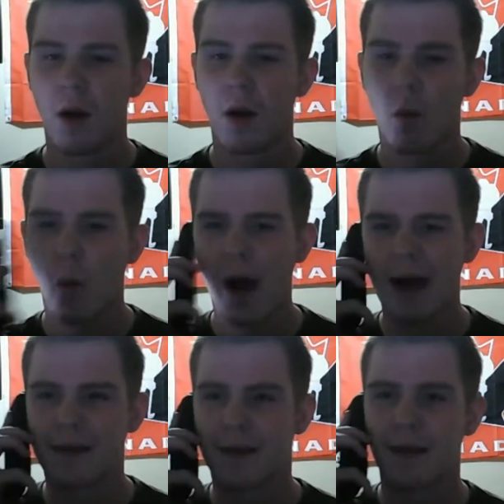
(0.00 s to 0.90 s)

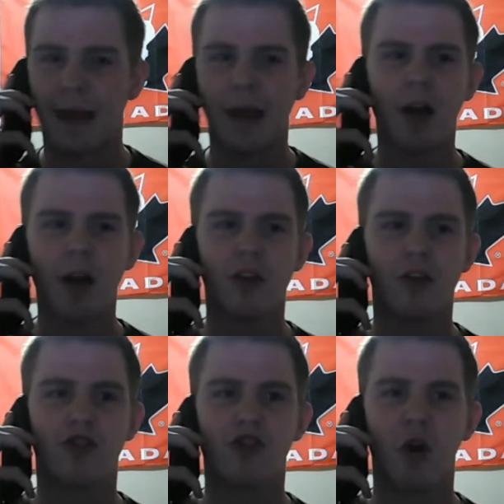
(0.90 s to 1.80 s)
What? Get onto
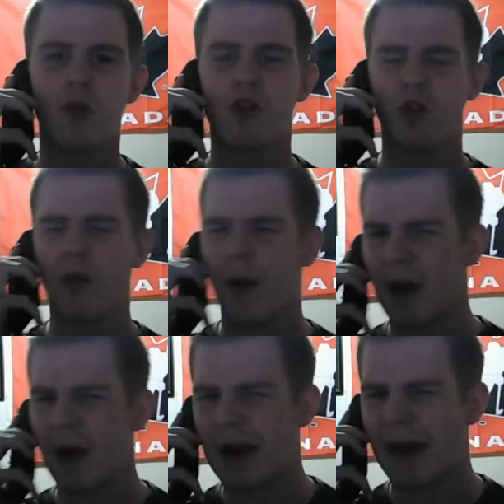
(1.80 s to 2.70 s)
your show, dude. I'm
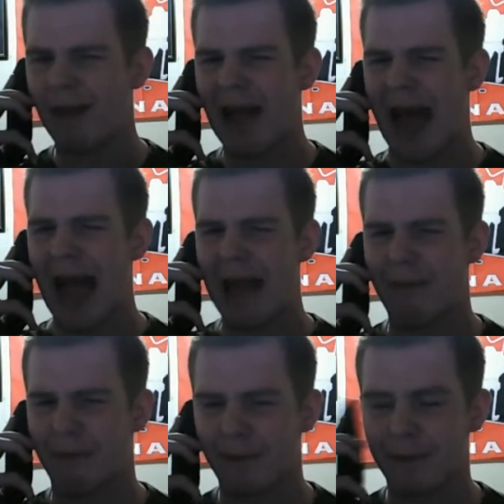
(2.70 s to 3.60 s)
running it live.